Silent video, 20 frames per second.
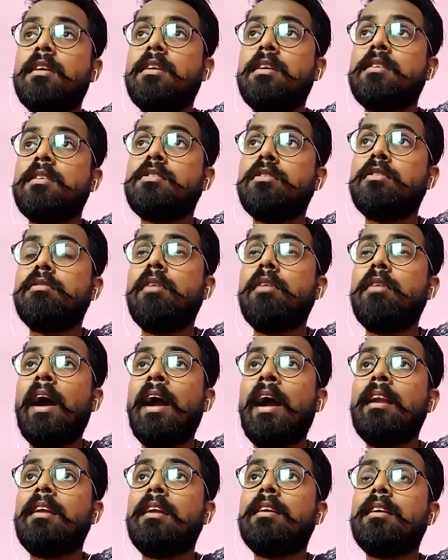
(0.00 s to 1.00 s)
so
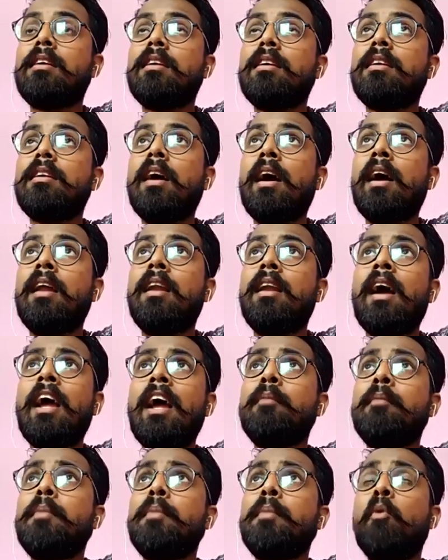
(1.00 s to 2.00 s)
I'll
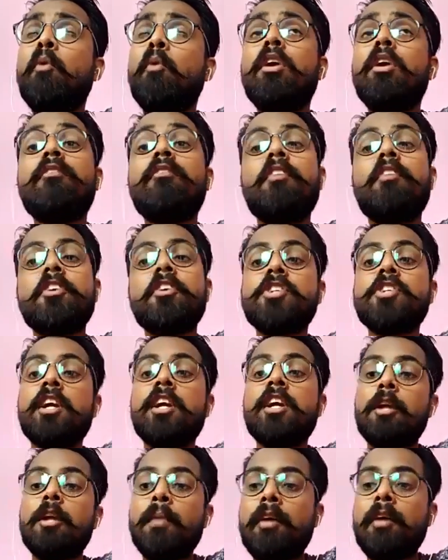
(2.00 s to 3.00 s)
be more efficient in my
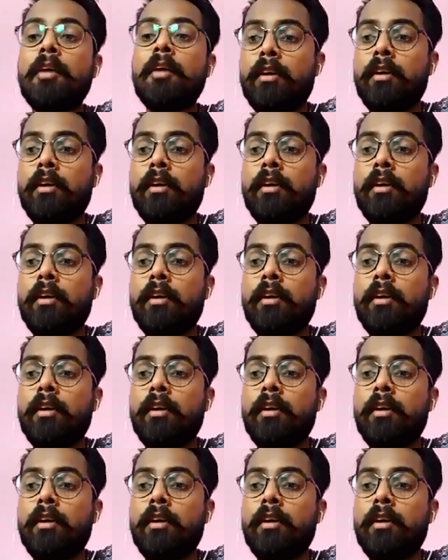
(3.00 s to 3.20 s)
work,